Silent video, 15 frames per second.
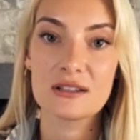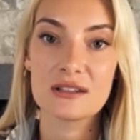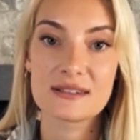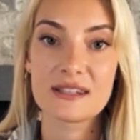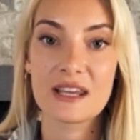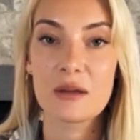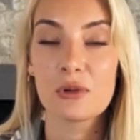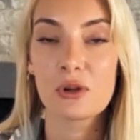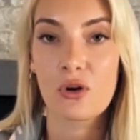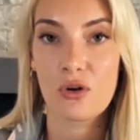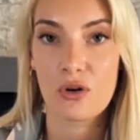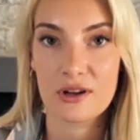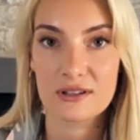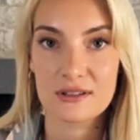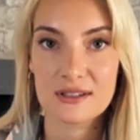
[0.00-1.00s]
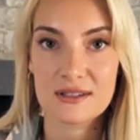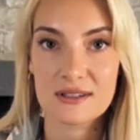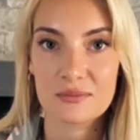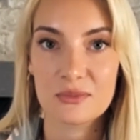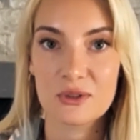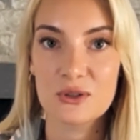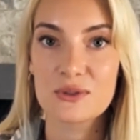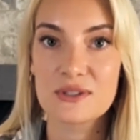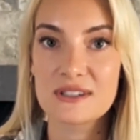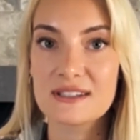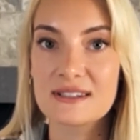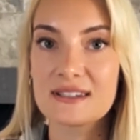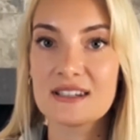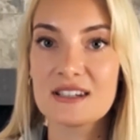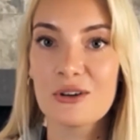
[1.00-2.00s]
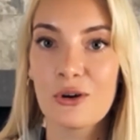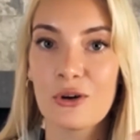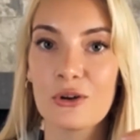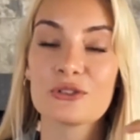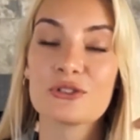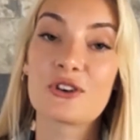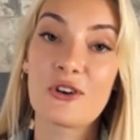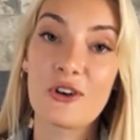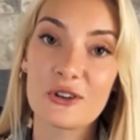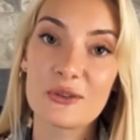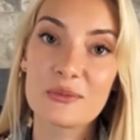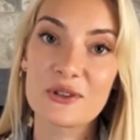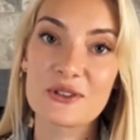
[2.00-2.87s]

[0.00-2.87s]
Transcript: in stable coins, USDT on Tron.